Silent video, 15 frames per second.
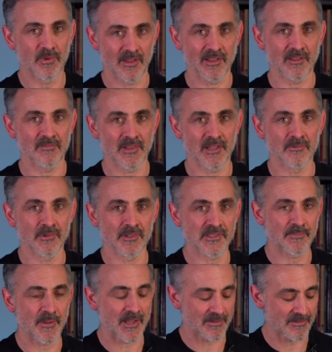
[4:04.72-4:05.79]
In, in
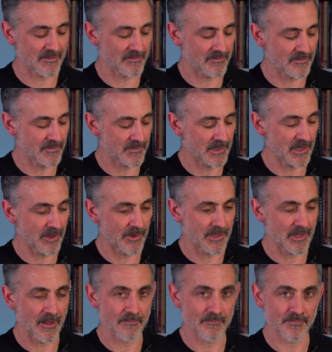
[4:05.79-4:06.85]
respect, you know,
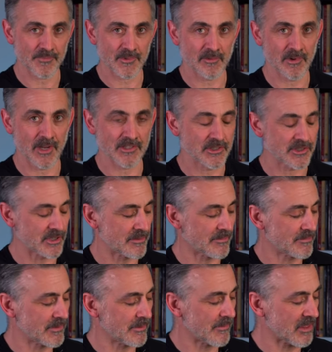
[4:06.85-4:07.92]
in um, relation to the,
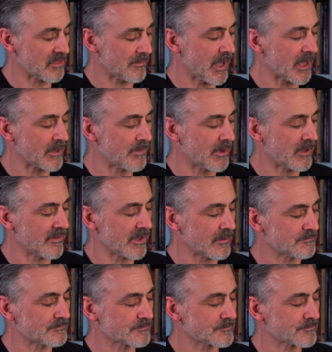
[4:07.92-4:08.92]
the mathematic part of it.